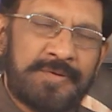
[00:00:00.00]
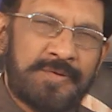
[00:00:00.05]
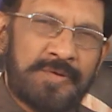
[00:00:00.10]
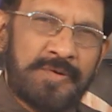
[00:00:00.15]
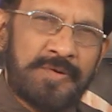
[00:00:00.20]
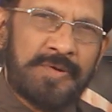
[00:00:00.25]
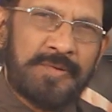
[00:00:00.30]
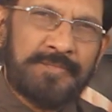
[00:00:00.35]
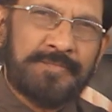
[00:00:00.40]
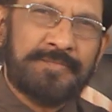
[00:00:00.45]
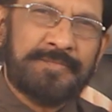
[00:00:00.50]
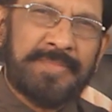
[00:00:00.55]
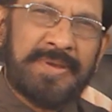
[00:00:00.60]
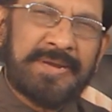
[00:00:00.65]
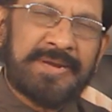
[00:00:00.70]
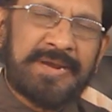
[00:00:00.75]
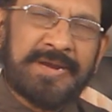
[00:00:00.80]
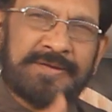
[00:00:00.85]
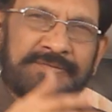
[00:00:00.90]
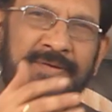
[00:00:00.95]
to
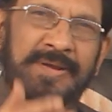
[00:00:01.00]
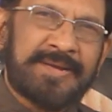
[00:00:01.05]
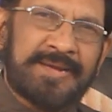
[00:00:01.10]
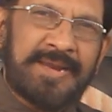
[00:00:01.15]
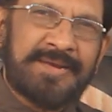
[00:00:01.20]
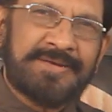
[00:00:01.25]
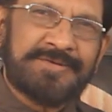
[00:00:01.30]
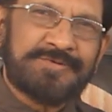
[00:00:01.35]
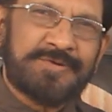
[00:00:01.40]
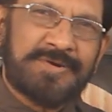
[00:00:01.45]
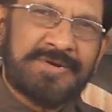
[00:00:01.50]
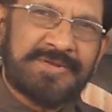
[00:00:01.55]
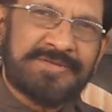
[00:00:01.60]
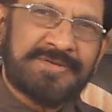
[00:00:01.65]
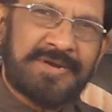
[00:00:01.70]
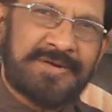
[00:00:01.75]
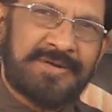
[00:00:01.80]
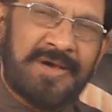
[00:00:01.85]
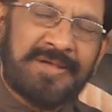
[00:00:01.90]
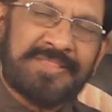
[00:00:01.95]
make it for 10 students
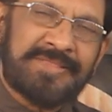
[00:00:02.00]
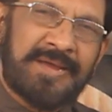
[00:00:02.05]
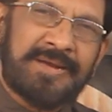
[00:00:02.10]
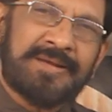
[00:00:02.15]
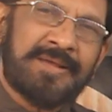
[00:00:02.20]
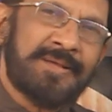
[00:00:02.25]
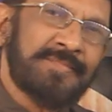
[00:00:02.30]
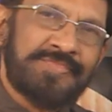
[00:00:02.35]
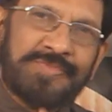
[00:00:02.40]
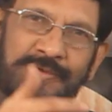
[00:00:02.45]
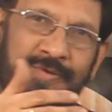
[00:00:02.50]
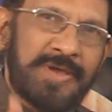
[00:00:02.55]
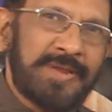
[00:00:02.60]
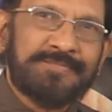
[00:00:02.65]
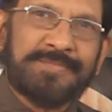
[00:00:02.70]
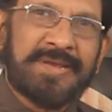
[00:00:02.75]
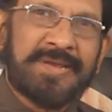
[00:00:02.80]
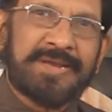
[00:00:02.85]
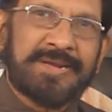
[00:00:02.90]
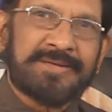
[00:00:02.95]
and all that, you can
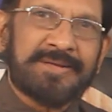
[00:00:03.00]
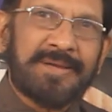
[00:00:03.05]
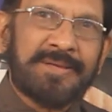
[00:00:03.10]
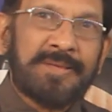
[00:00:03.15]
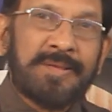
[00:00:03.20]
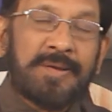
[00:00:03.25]
make it.